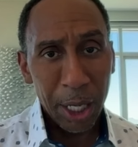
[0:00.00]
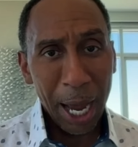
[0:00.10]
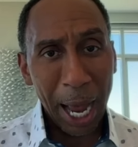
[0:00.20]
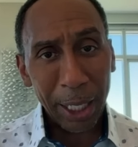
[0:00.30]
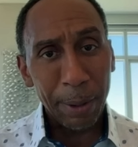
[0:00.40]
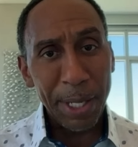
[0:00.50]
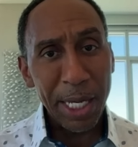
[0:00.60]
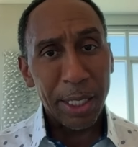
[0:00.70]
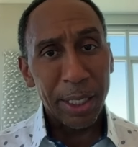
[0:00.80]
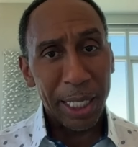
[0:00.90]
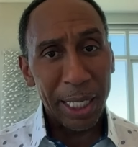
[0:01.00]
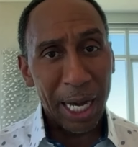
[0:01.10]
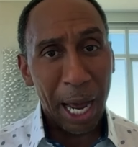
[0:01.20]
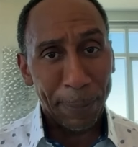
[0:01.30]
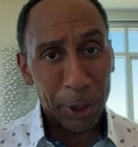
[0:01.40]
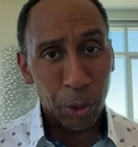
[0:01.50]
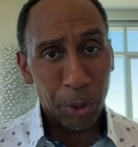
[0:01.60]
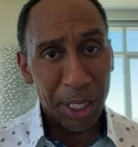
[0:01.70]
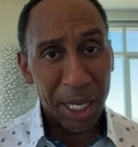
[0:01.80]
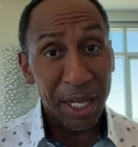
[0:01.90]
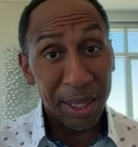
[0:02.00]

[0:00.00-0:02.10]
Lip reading: How come he couldn't get an opportunity?